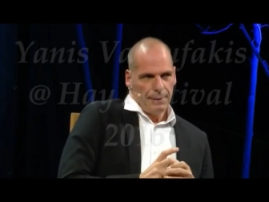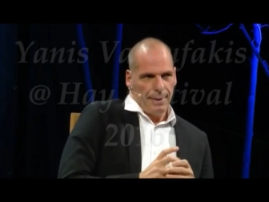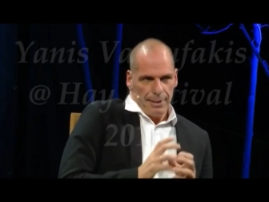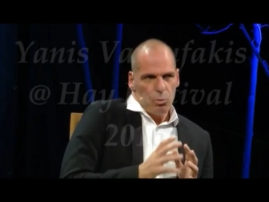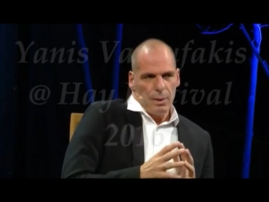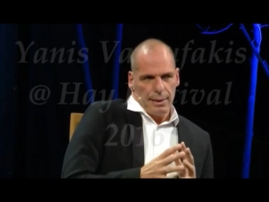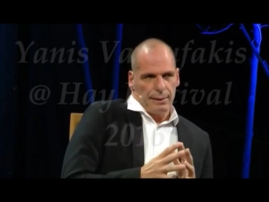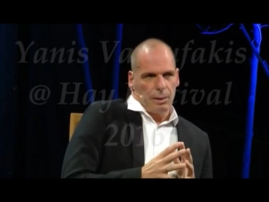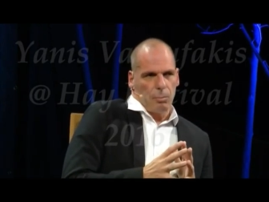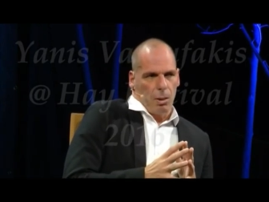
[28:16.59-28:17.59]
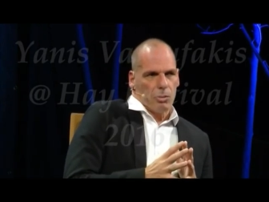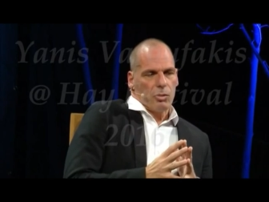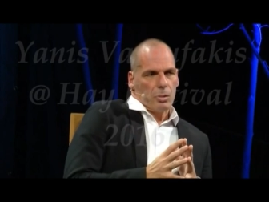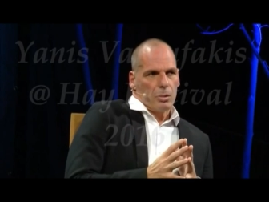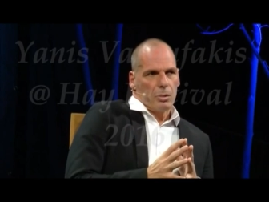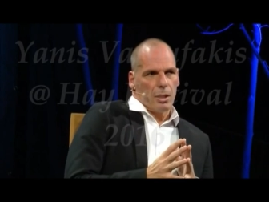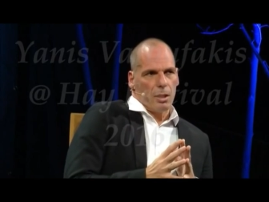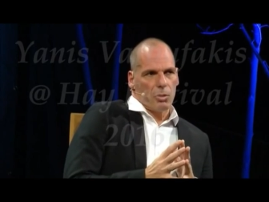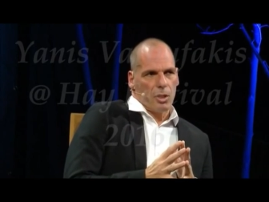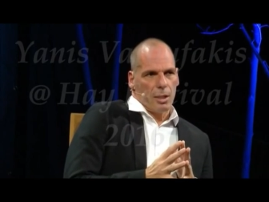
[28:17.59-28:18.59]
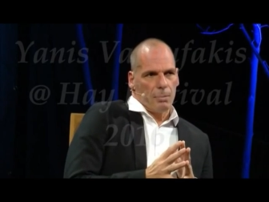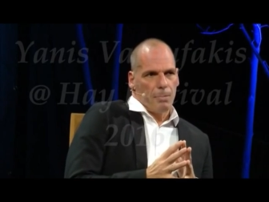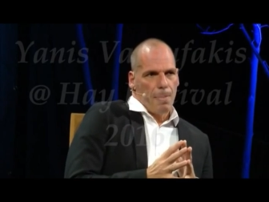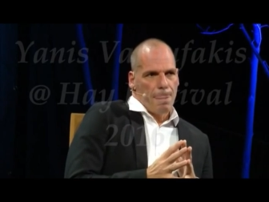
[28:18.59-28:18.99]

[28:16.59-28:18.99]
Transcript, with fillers: The reason why they did was that there was a,